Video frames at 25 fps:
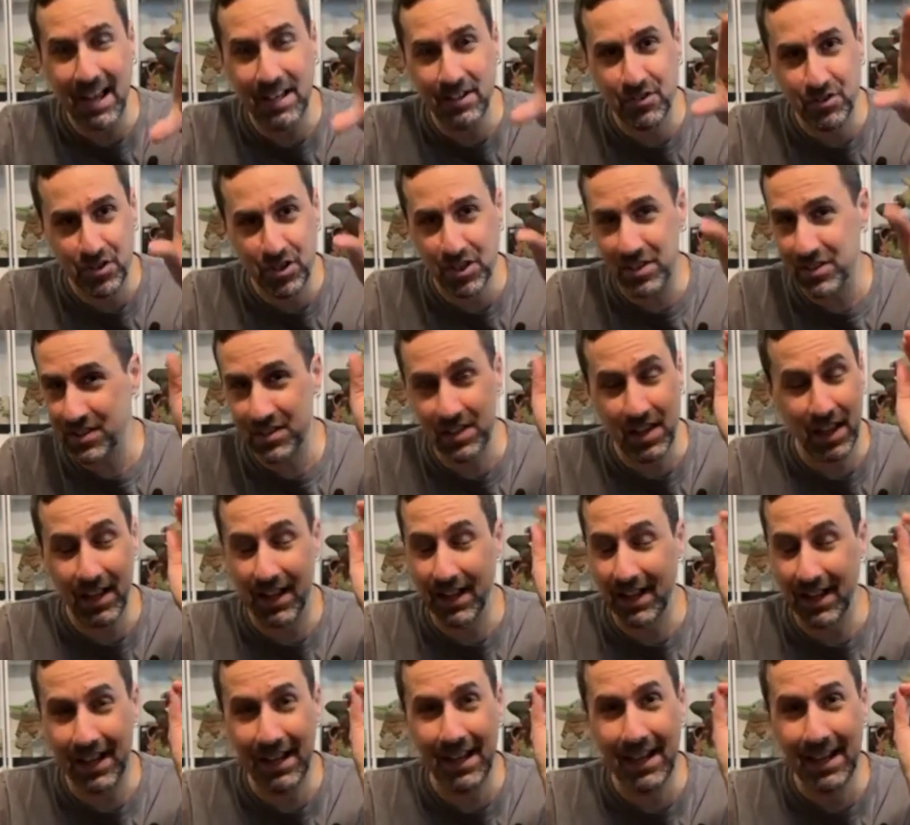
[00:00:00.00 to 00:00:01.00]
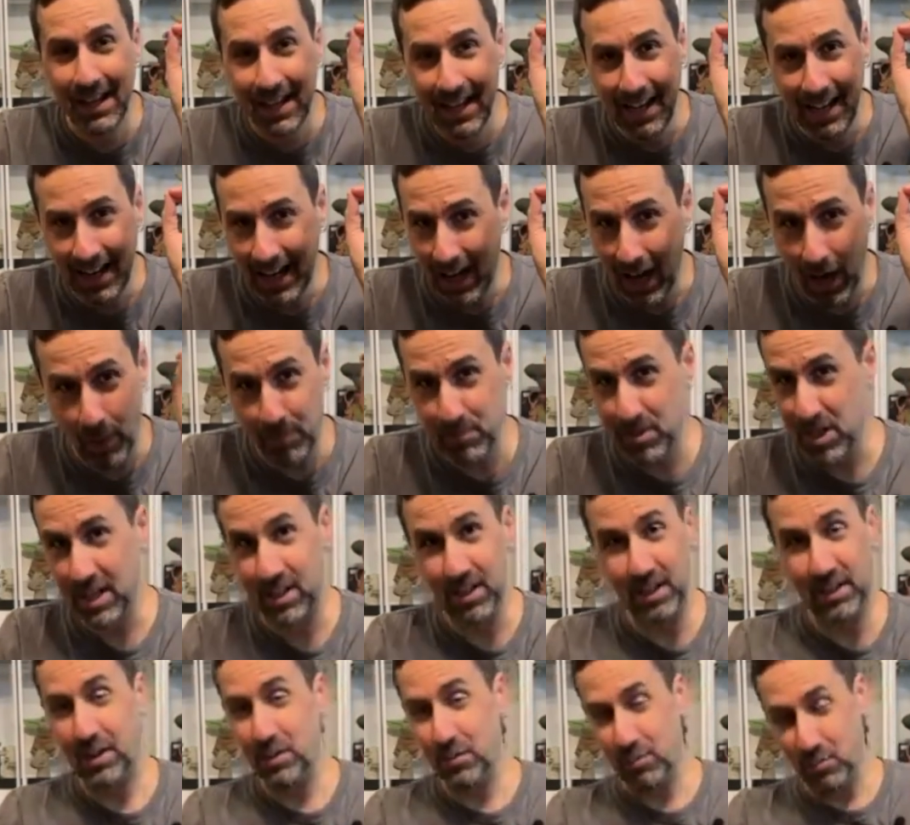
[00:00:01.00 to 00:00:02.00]
And just like I'm
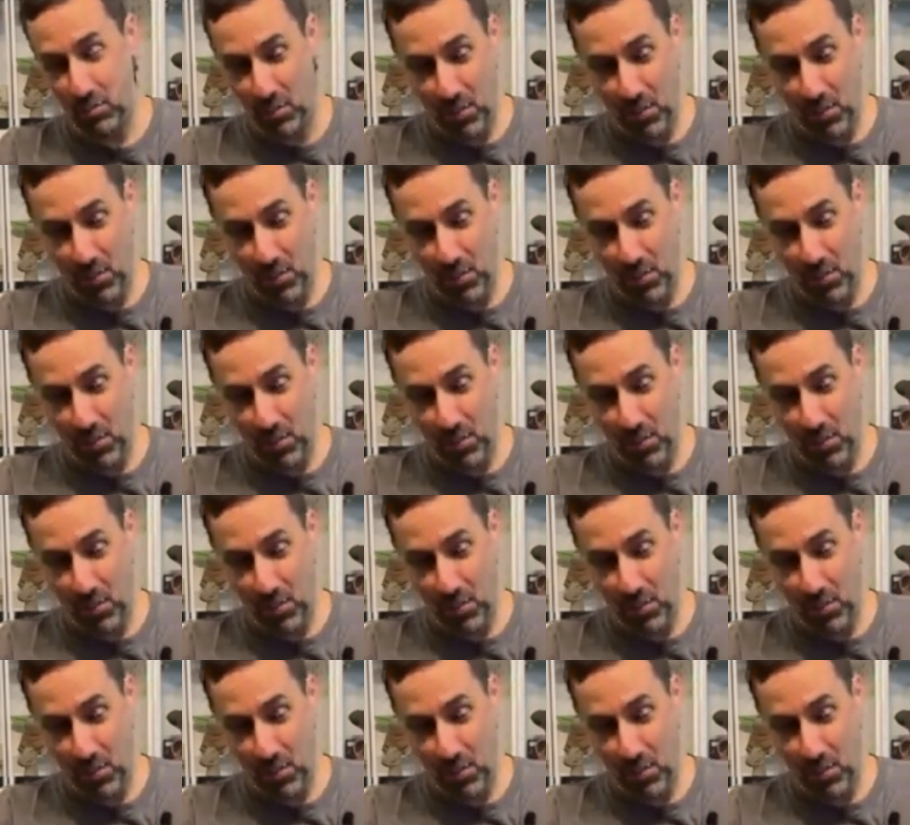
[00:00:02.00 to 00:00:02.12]
telling you,